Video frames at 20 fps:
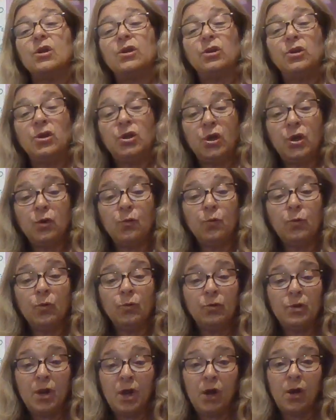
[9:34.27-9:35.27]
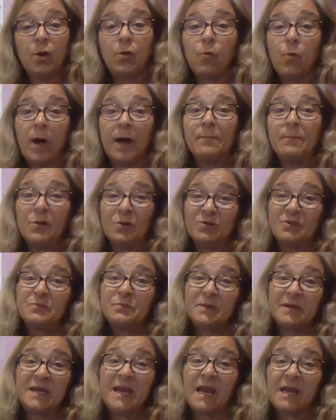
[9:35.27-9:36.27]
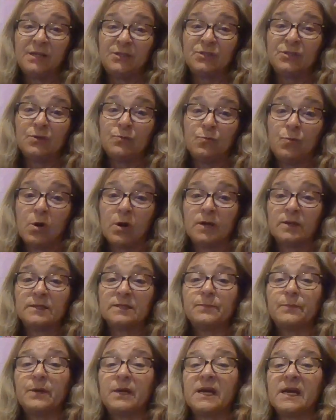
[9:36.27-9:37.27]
you will know why multiplication works,